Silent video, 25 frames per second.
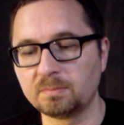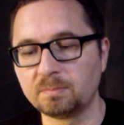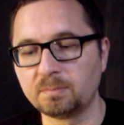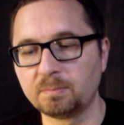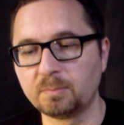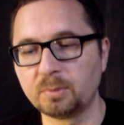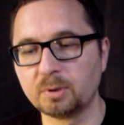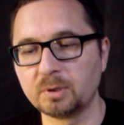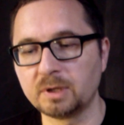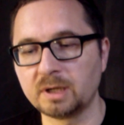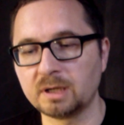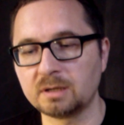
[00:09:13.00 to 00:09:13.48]

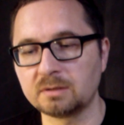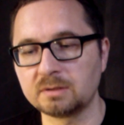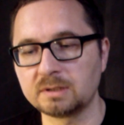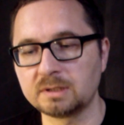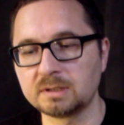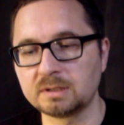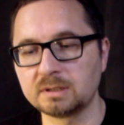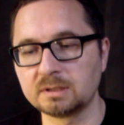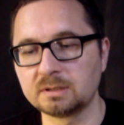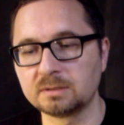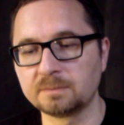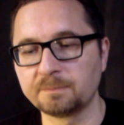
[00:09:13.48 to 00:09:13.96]
put out
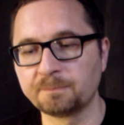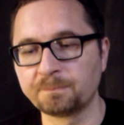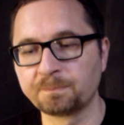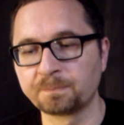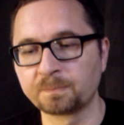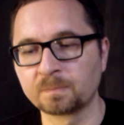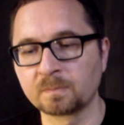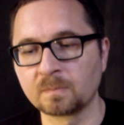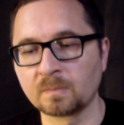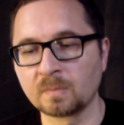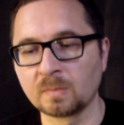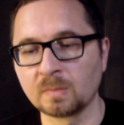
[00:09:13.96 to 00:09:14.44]

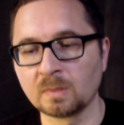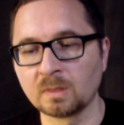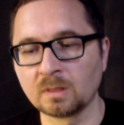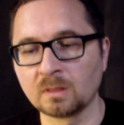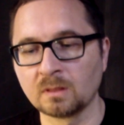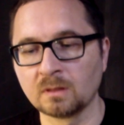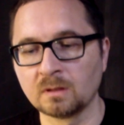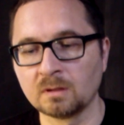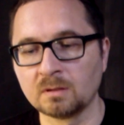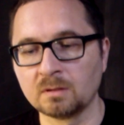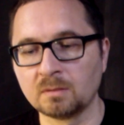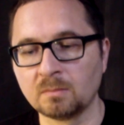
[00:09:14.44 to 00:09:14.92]

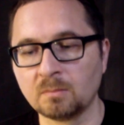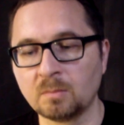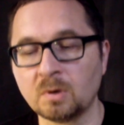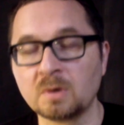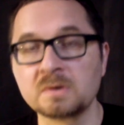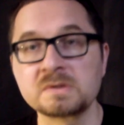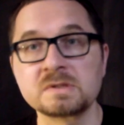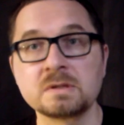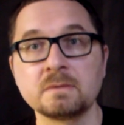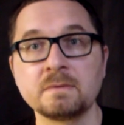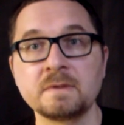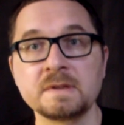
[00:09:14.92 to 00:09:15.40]

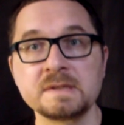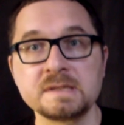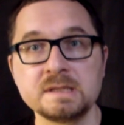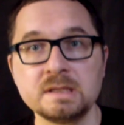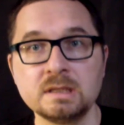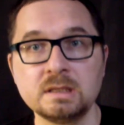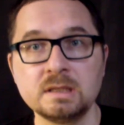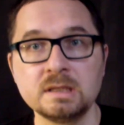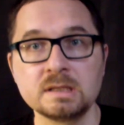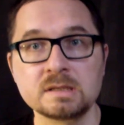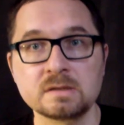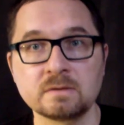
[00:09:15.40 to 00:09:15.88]
most of the
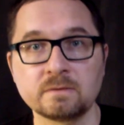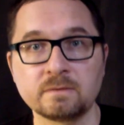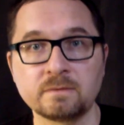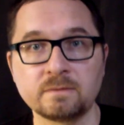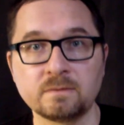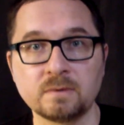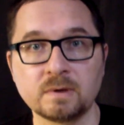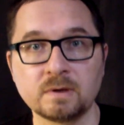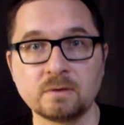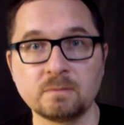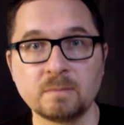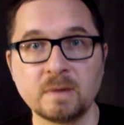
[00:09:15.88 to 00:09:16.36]
CDs of
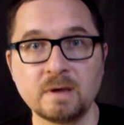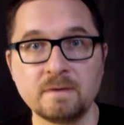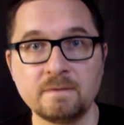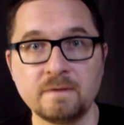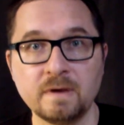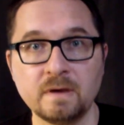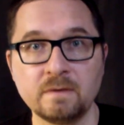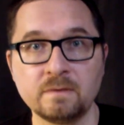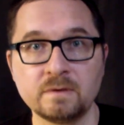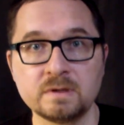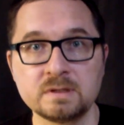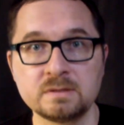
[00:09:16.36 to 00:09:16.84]
one of my
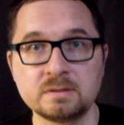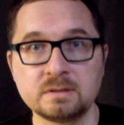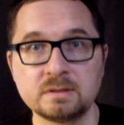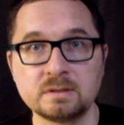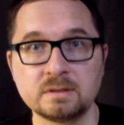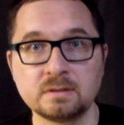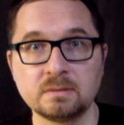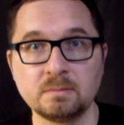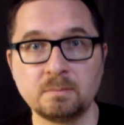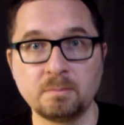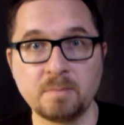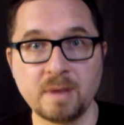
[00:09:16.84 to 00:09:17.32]
favorite
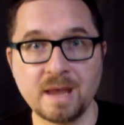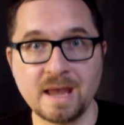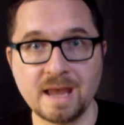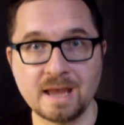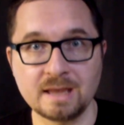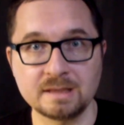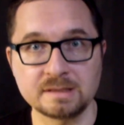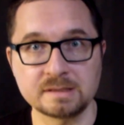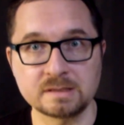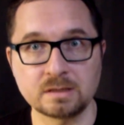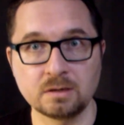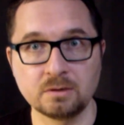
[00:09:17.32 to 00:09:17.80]

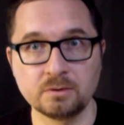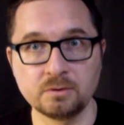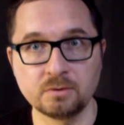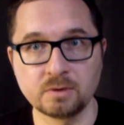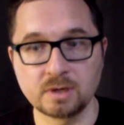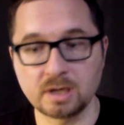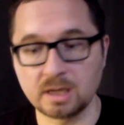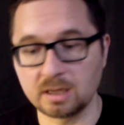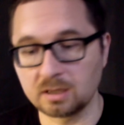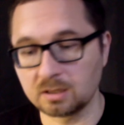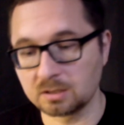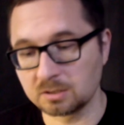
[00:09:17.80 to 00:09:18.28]
bands,
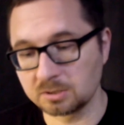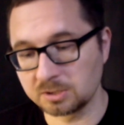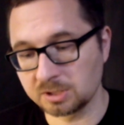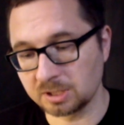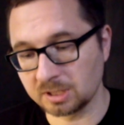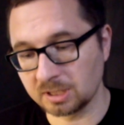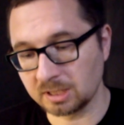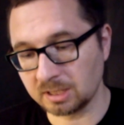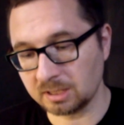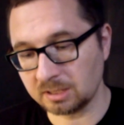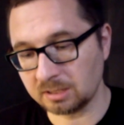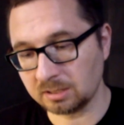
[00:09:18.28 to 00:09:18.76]
Ouyukai
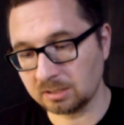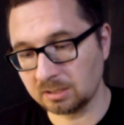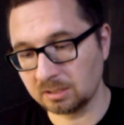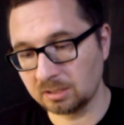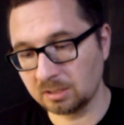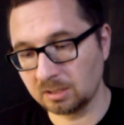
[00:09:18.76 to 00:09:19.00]
Conjugate.